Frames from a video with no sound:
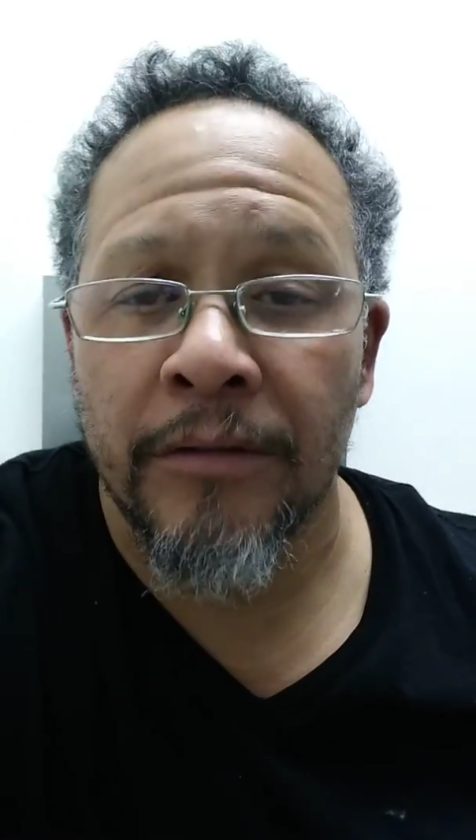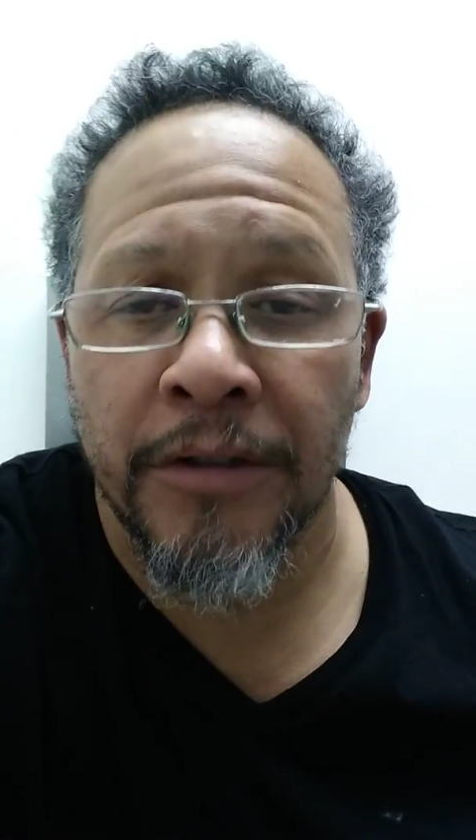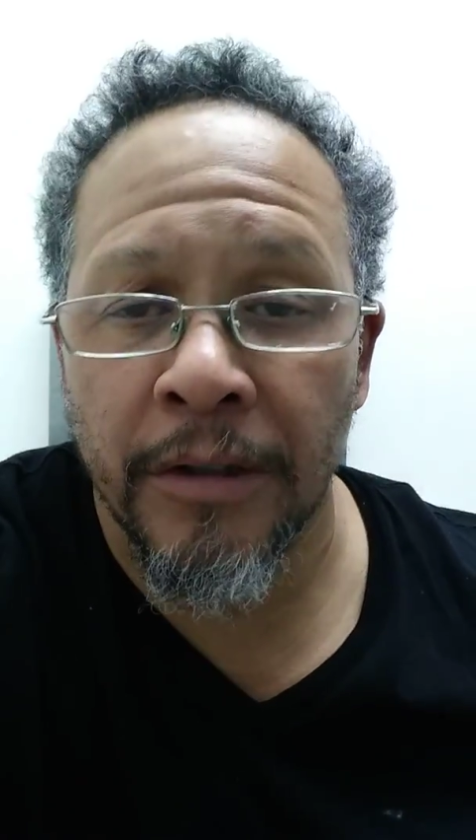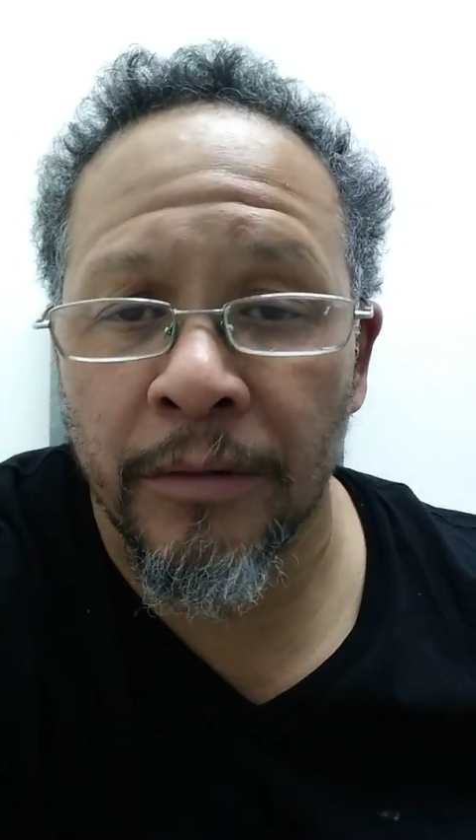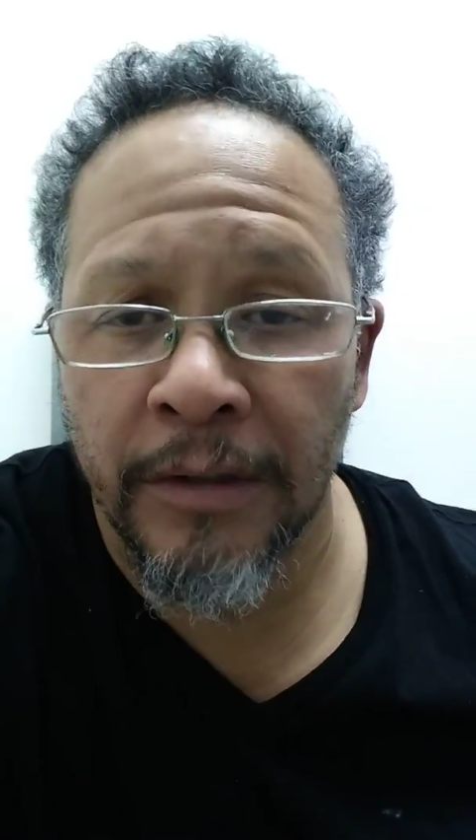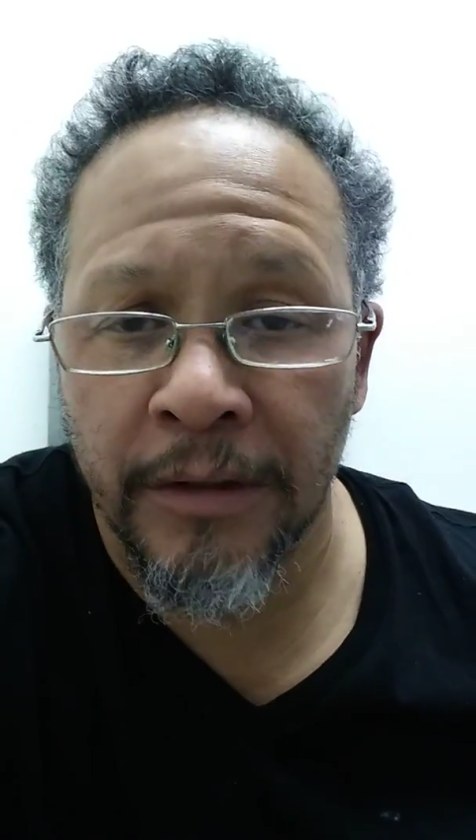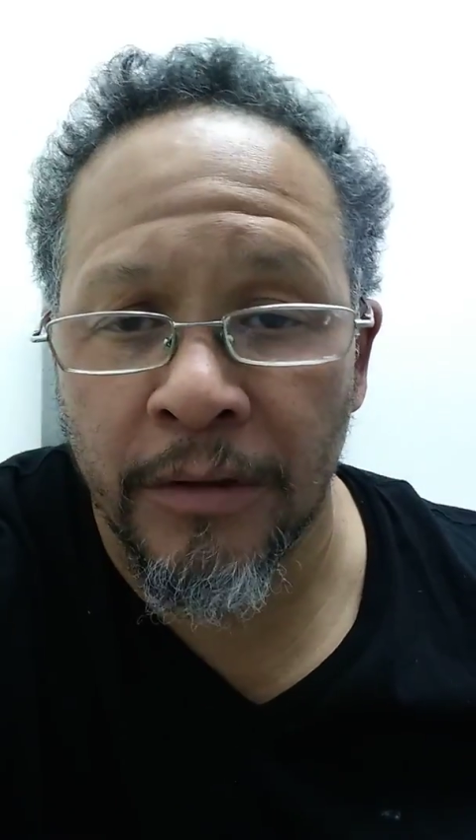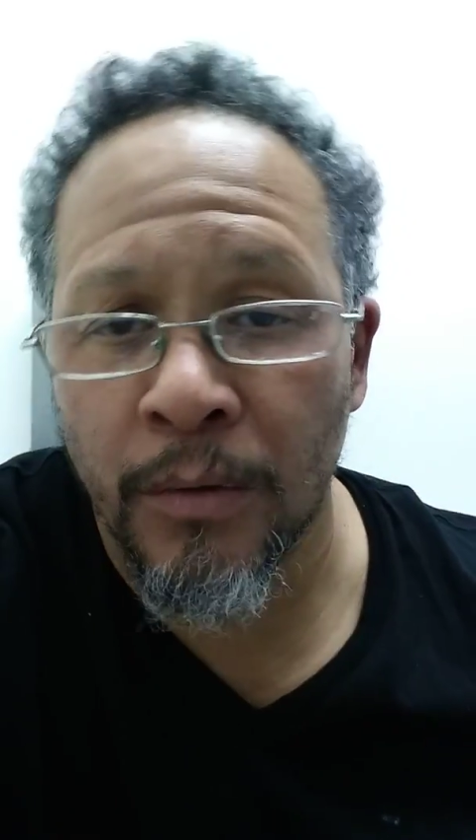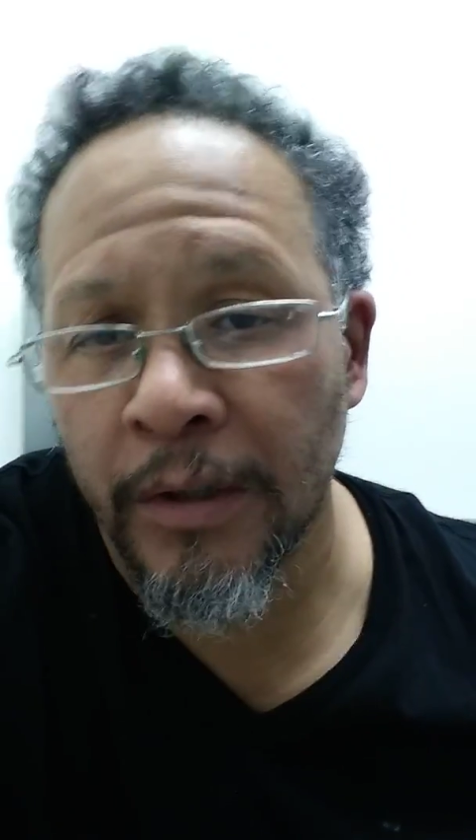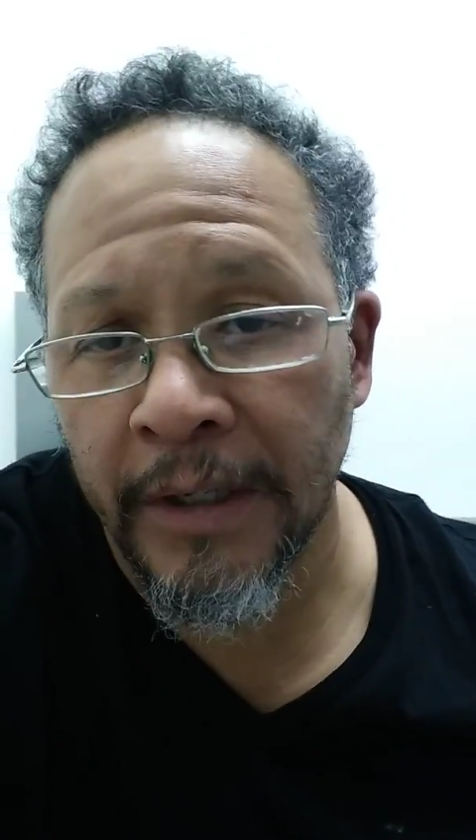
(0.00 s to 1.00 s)
showed this
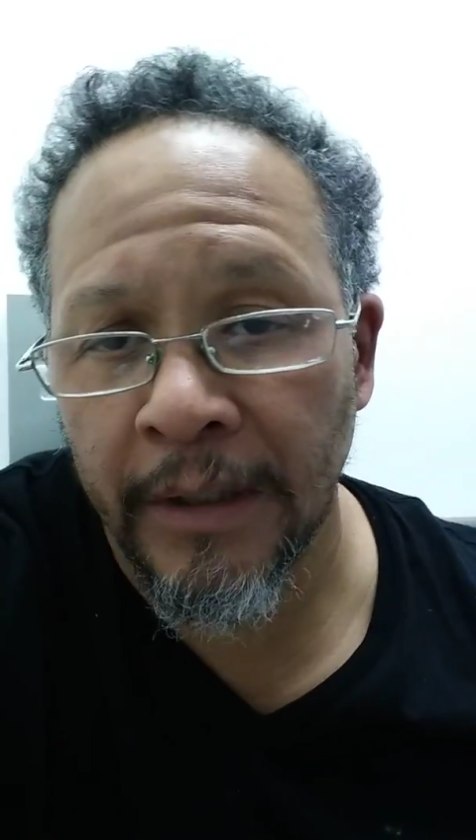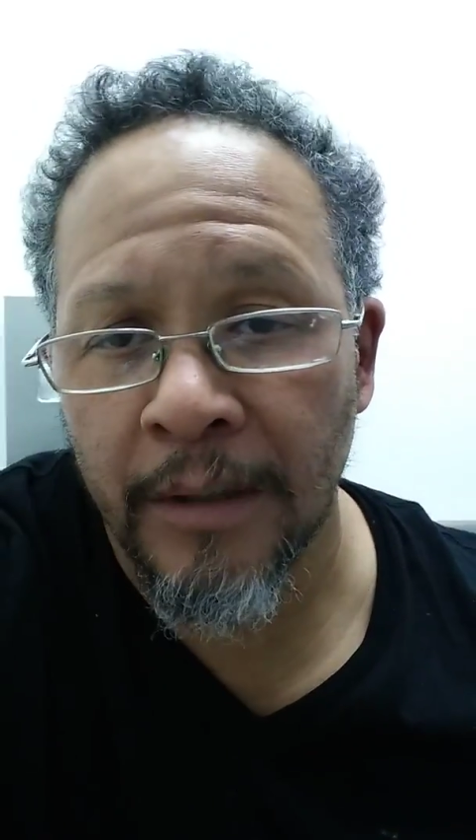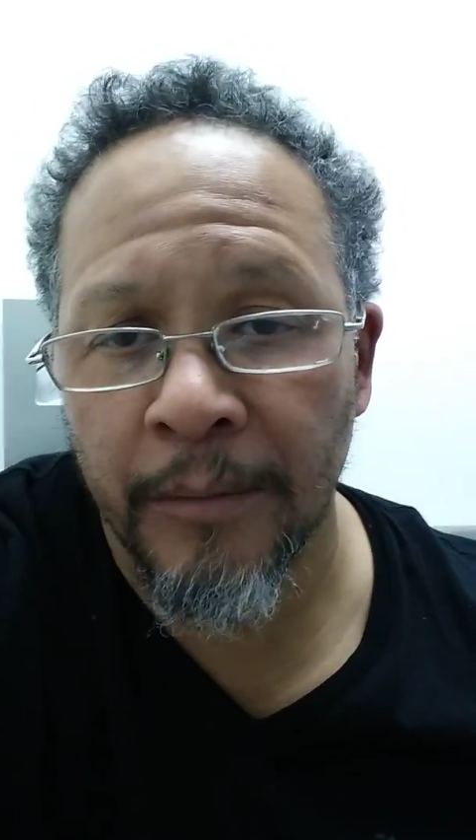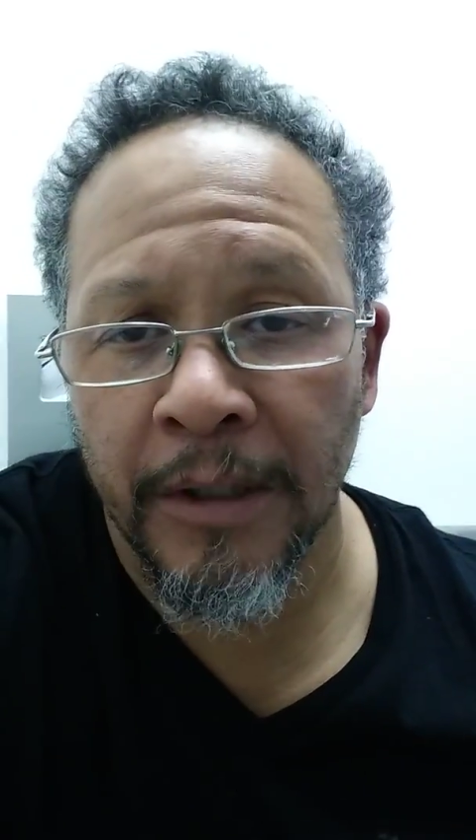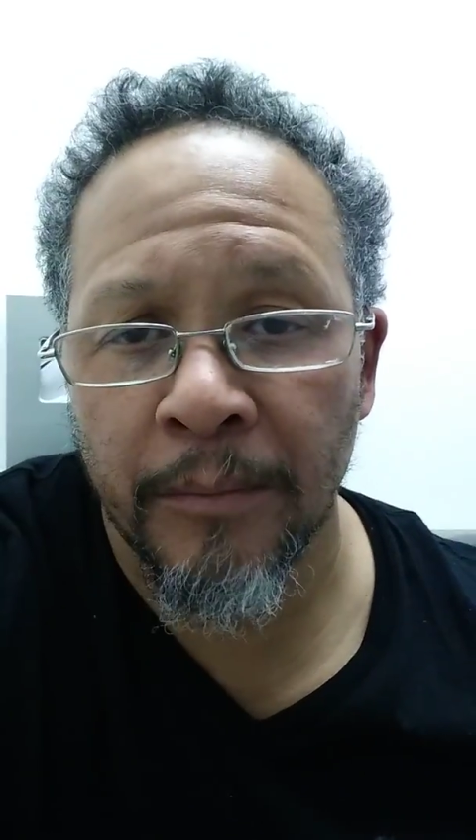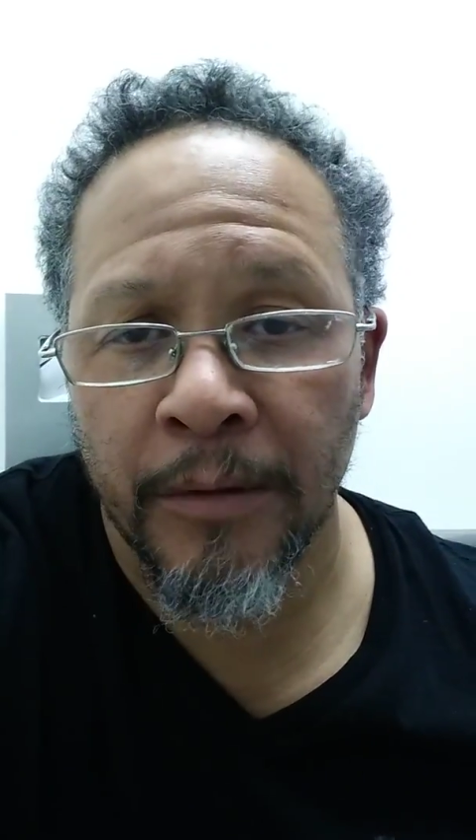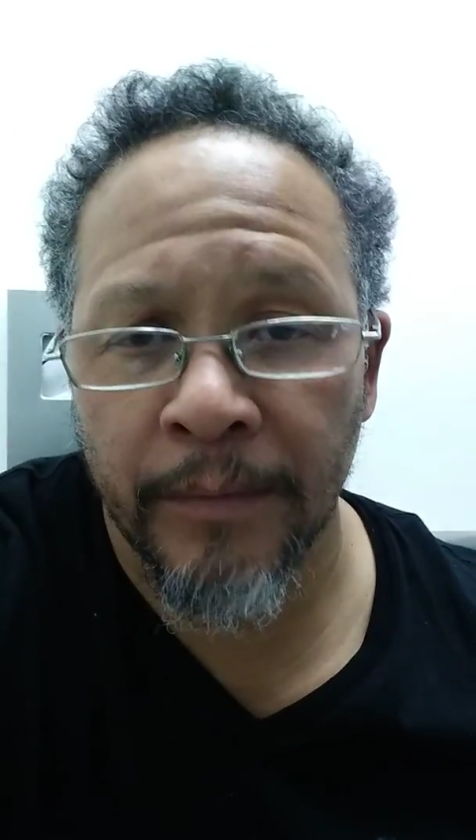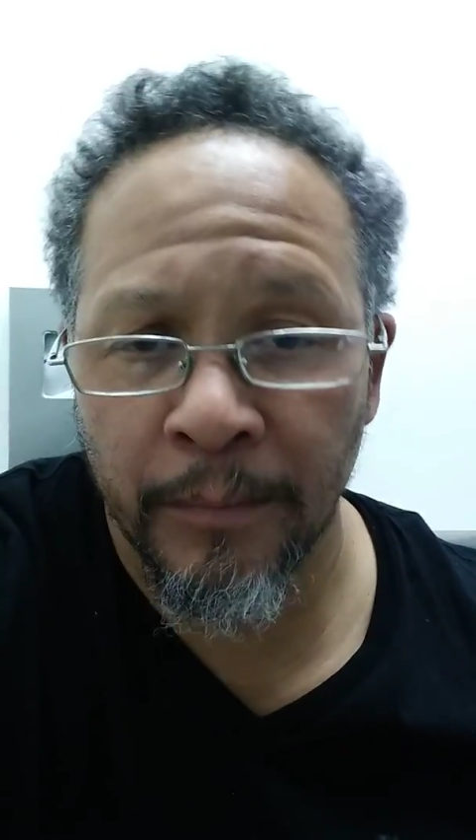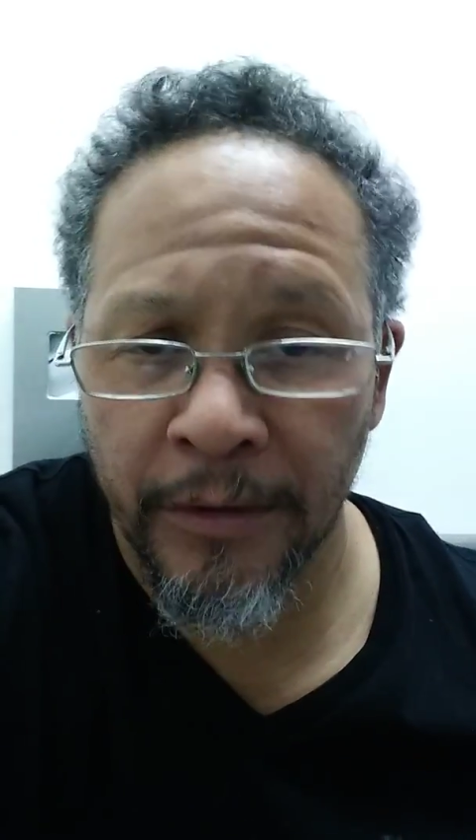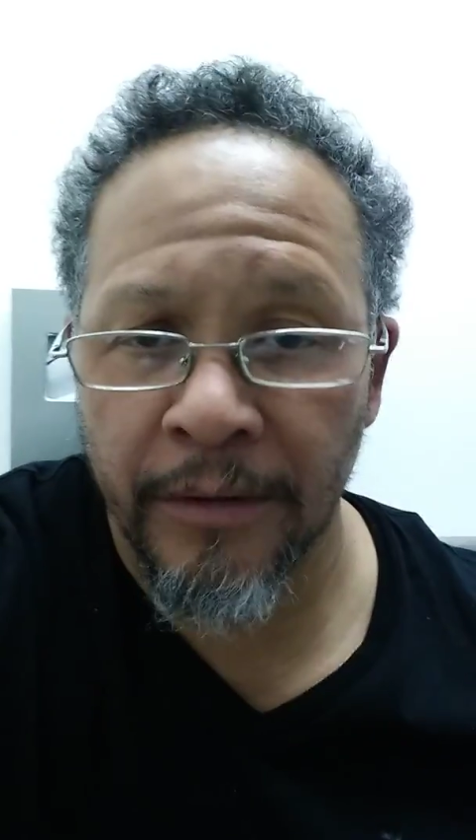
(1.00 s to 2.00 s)
court date coming up
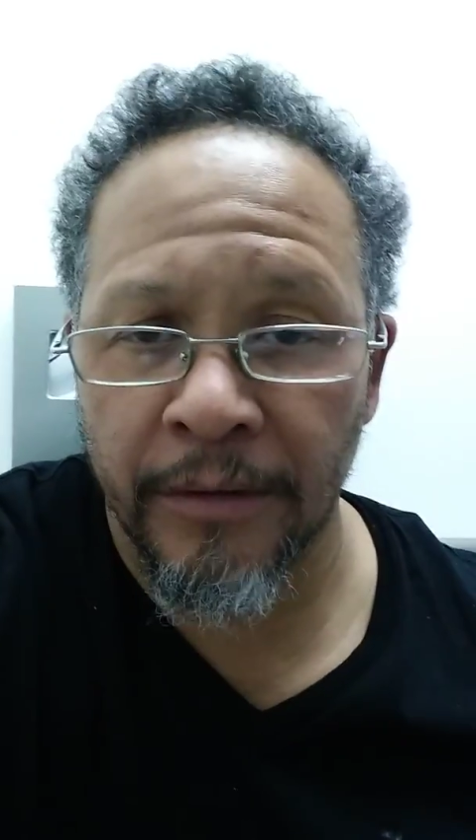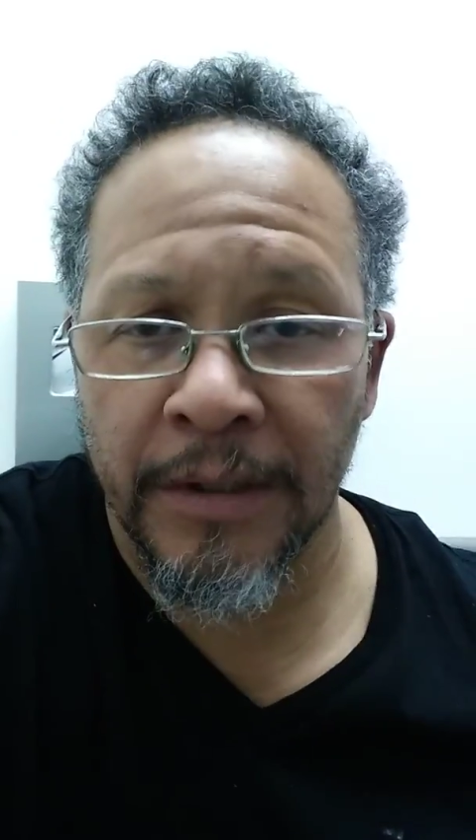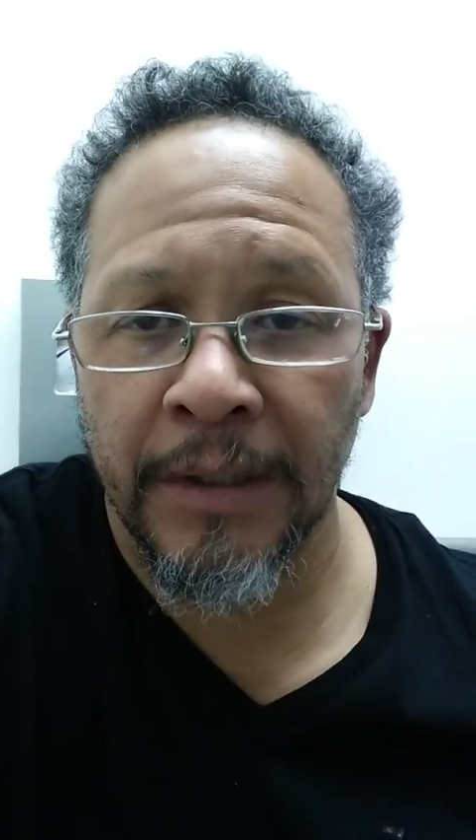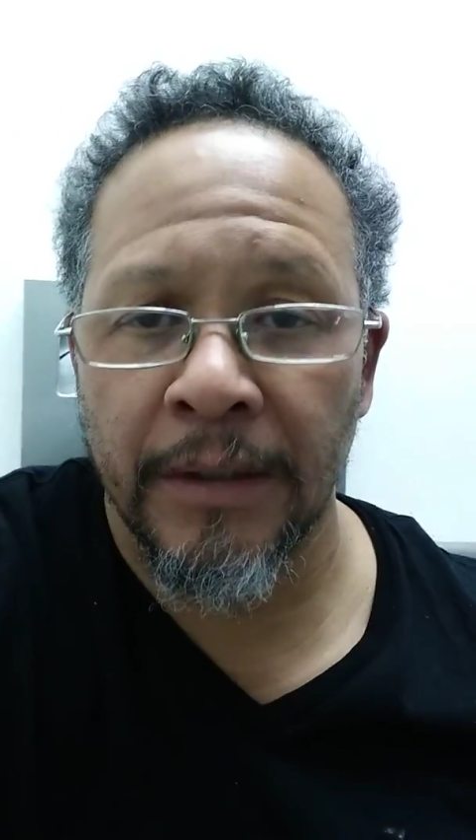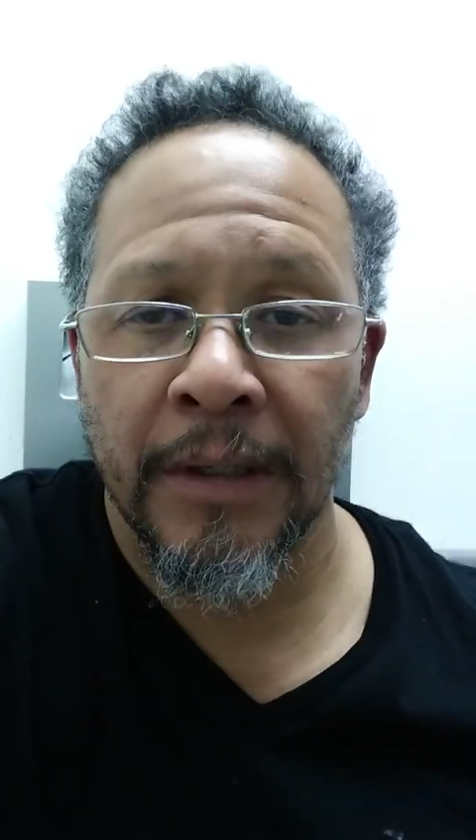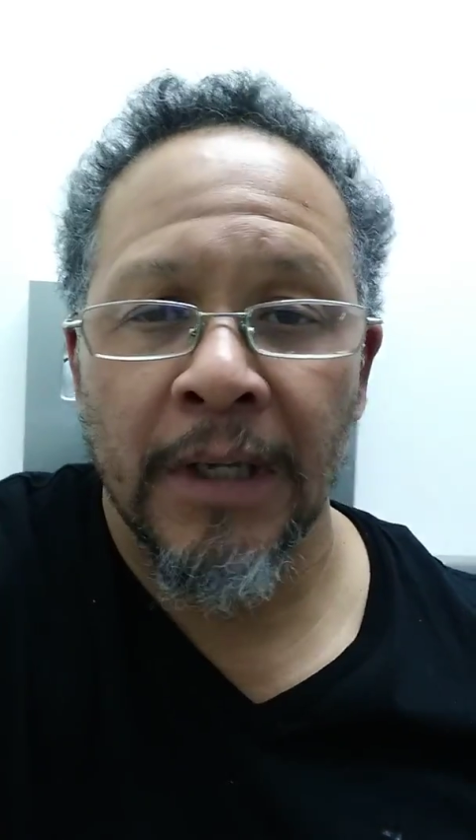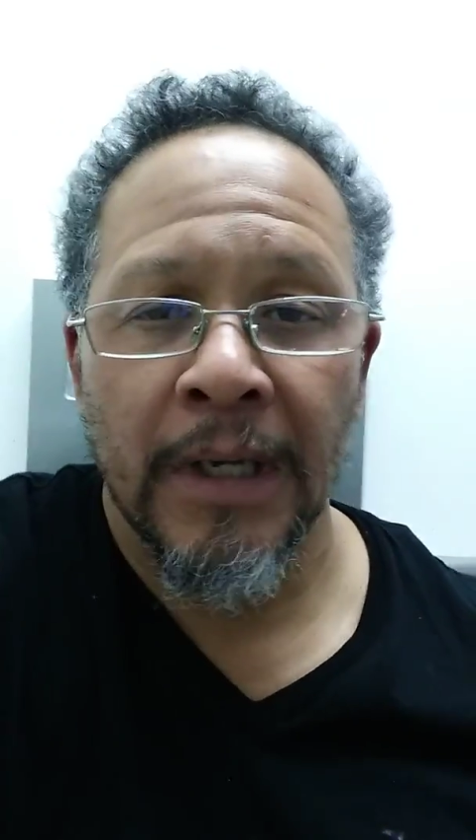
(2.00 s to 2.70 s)
November 13th.